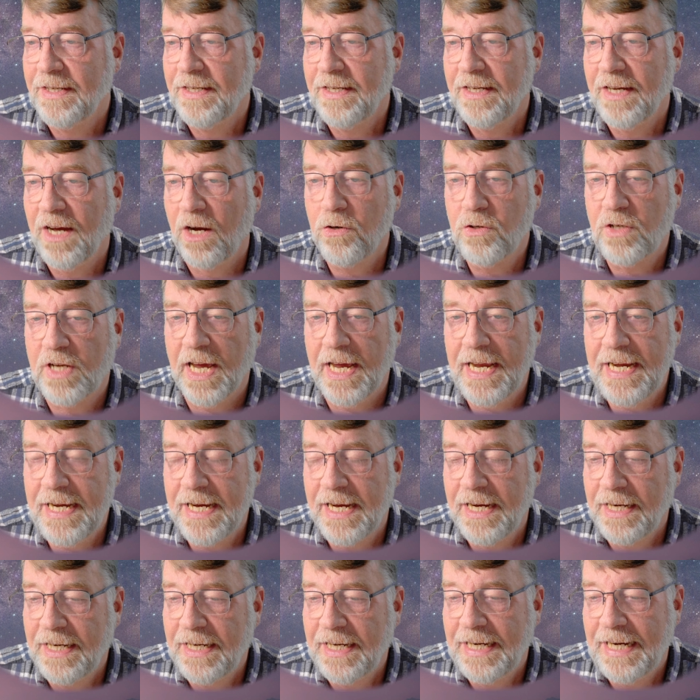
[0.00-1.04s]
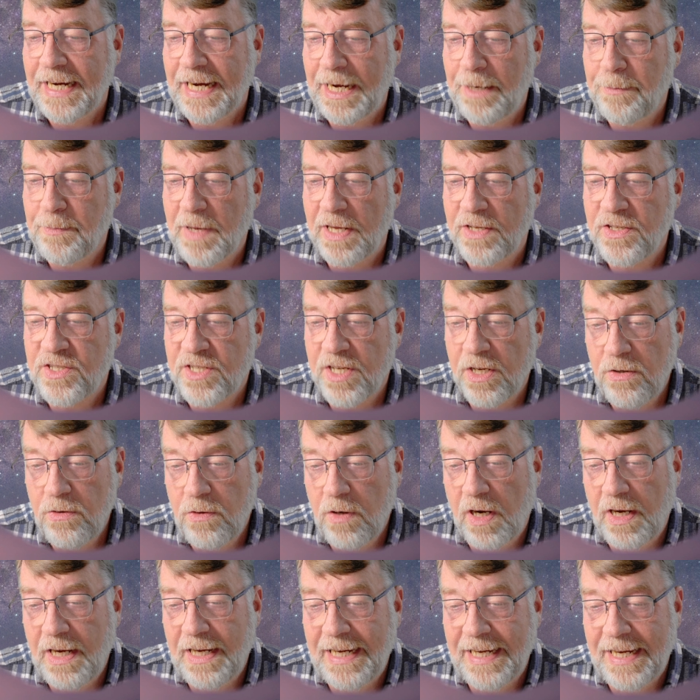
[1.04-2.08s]
Okay, and
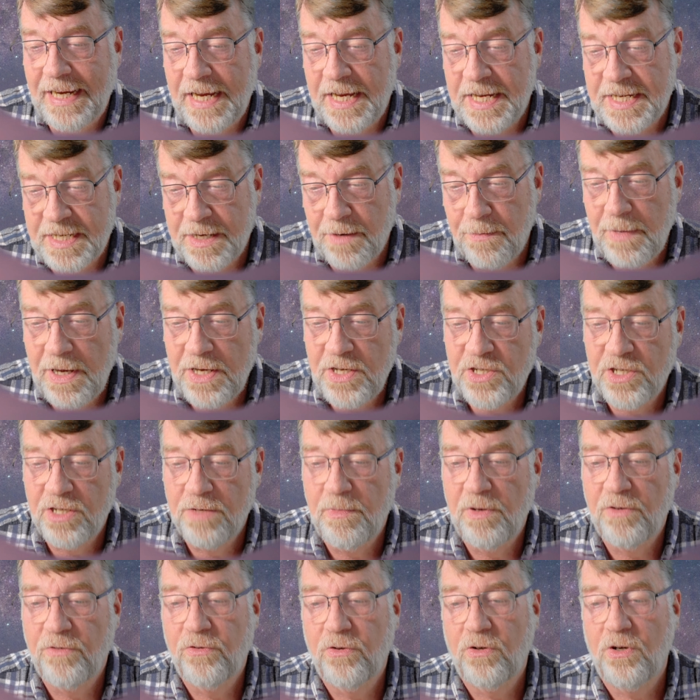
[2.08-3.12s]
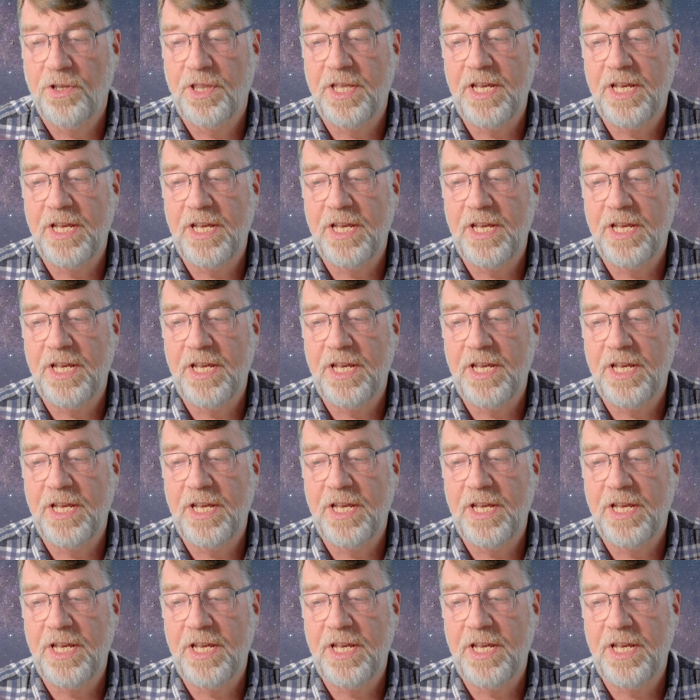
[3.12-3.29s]
so as I mentioned before,